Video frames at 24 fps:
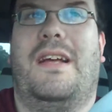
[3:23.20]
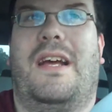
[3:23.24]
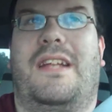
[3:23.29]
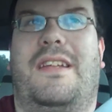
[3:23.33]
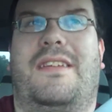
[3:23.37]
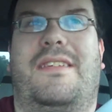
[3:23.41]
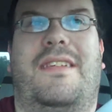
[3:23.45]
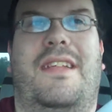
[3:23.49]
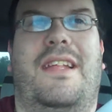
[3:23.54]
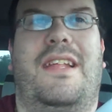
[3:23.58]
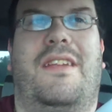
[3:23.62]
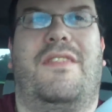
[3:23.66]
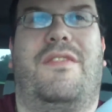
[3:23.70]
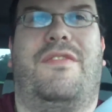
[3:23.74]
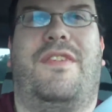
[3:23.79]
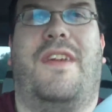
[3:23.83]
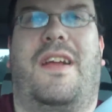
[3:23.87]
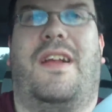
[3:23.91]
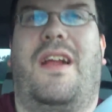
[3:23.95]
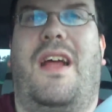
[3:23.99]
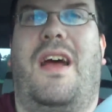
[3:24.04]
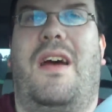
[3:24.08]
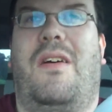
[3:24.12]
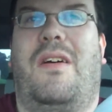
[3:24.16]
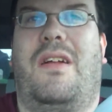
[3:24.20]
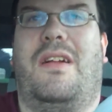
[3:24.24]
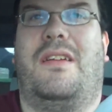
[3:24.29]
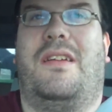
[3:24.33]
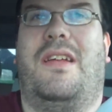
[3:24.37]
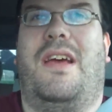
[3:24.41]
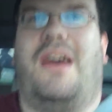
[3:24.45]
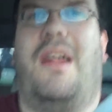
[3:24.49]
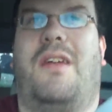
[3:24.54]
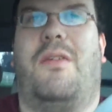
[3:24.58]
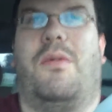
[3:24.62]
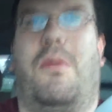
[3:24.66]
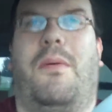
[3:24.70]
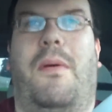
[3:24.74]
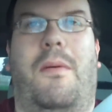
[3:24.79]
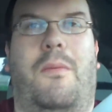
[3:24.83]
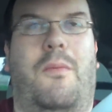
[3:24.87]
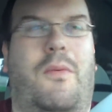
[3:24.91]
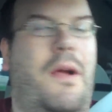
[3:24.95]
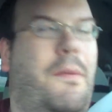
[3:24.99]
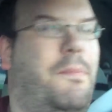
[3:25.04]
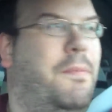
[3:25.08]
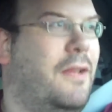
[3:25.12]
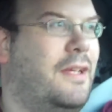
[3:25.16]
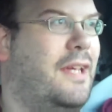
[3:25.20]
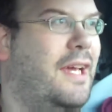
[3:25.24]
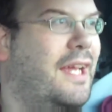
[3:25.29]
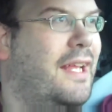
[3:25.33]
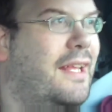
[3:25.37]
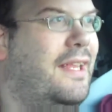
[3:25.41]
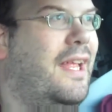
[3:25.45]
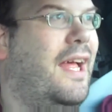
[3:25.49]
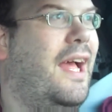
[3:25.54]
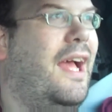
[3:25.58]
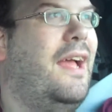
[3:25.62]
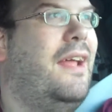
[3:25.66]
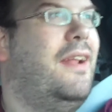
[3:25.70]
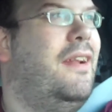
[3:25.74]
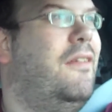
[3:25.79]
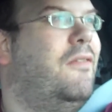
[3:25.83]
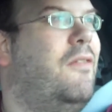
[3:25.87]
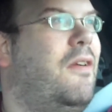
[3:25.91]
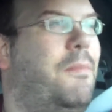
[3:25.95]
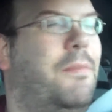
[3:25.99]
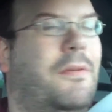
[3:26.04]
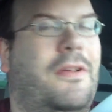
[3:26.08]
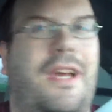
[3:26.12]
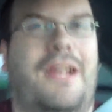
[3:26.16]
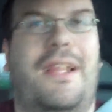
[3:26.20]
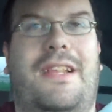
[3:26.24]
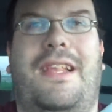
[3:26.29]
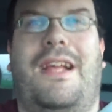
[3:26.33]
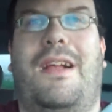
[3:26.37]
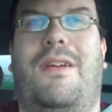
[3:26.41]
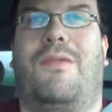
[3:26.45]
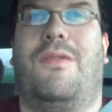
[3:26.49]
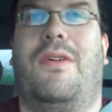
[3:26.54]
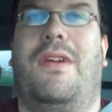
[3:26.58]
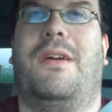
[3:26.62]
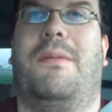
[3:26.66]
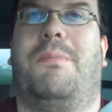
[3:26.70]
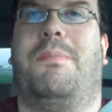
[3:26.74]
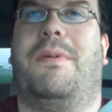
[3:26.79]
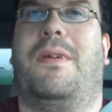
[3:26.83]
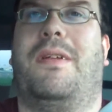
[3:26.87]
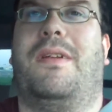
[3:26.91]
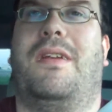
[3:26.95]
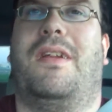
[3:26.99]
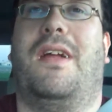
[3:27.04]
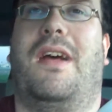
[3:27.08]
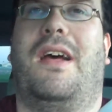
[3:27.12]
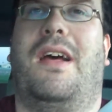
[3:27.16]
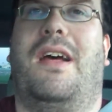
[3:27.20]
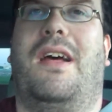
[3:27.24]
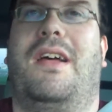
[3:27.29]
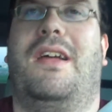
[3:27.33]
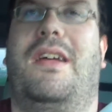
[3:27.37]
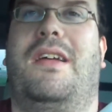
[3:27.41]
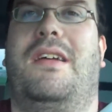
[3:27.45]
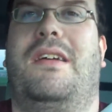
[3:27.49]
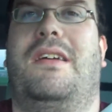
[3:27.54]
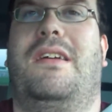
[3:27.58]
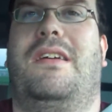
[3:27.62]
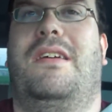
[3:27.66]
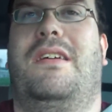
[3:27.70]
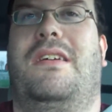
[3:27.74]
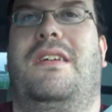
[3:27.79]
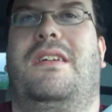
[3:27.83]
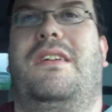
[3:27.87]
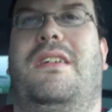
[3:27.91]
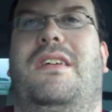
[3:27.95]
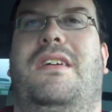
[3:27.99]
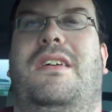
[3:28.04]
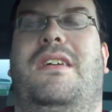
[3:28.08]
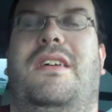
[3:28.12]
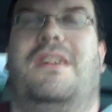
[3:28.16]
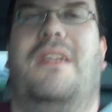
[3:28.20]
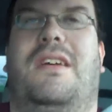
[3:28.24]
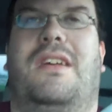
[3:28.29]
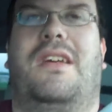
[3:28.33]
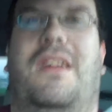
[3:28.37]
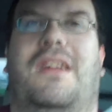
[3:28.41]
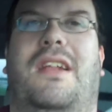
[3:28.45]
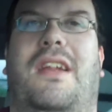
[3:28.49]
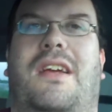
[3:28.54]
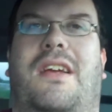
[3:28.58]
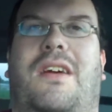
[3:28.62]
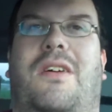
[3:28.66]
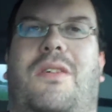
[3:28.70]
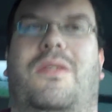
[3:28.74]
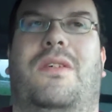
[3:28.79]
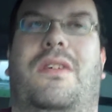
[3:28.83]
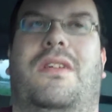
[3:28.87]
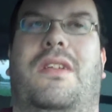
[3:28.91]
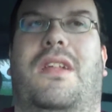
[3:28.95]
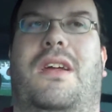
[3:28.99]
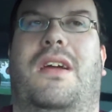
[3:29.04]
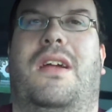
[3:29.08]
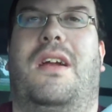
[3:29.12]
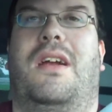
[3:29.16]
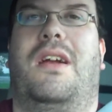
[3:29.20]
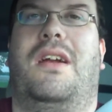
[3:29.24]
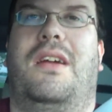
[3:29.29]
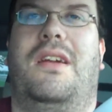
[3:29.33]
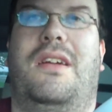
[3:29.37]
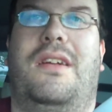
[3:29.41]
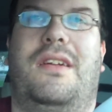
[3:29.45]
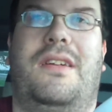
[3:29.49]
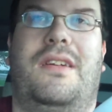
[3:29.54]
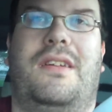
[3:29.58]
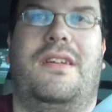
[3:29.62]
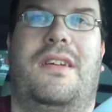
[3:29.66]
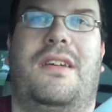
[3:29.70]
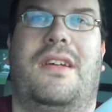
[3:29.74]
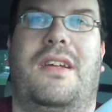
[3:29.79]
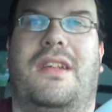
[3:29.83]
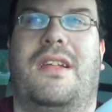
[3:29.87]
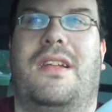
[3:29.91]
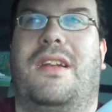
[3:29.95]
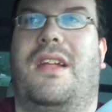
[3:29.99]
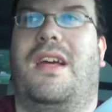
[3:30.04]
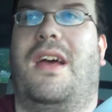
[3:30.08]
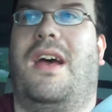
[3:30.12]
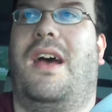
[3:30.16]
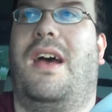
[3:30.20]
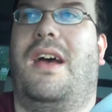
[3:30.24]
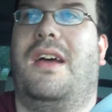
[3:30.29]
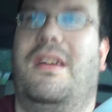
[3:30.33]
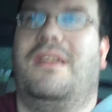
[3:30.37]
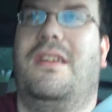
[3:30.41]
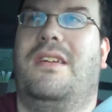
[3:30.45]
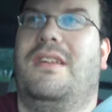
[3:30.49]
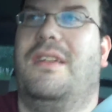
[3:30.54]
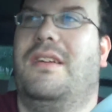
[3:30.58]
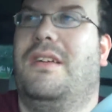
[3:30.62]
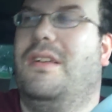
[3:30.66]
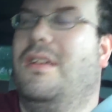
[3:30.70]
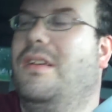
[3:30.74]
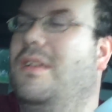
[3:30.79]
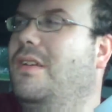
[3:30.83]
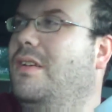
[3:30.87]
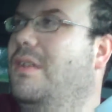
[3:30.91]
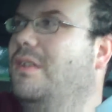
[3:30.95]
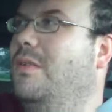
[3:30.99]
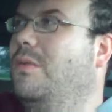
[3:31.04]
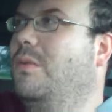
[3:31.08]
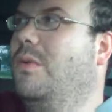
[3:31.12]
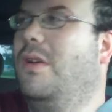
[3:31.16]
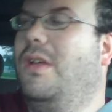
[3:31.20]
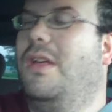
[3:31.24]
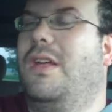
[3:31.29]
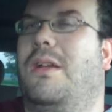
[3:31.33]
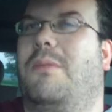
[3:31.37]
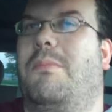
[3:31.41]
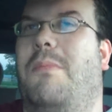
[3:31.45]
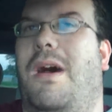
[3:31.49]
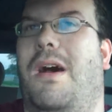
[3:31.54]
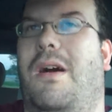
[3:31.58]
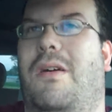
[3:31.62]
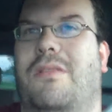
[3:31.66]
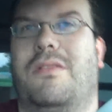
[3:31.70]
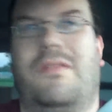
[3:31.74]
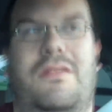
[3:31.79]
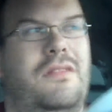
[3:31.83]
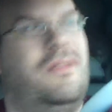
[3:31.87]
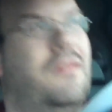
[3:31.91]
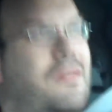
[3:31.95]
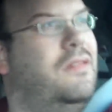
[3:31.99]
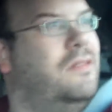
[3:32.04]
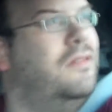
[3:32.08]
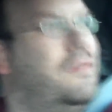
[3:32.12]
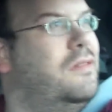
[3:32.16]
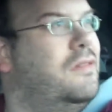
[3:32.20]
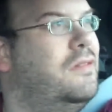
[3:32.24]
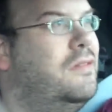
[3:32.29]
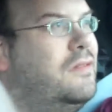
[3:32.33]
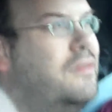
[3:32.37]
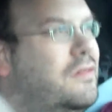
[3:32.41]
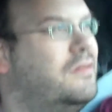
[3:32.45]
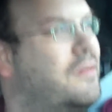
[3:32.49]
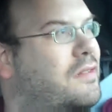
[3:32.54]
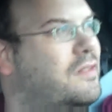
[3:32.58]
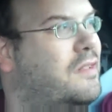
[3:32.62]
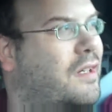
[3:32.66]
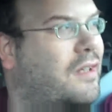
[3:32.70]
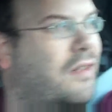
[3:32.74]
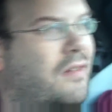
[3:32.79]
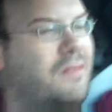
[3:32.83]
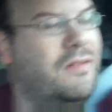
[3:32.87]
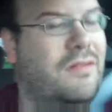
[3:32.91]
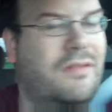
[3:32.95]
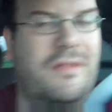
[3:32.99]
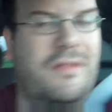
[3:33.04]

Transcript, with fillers: I just need to figure out how to re replicate that, replicate that rip, and uh, get it going there. Uh, we'll hit them out. So